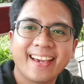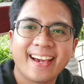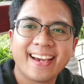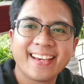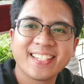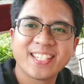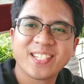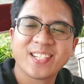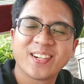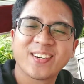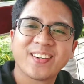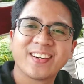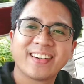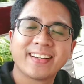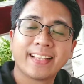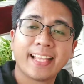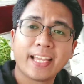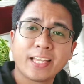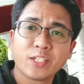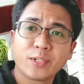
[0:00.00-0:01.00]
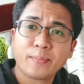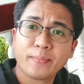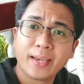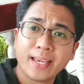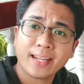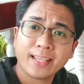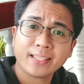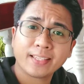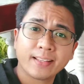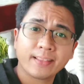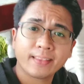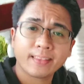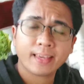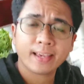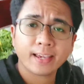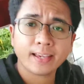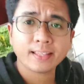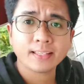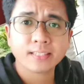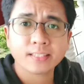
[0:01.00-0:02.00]
guys, so glad you made it till the
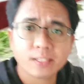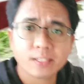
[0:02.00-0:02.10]
end.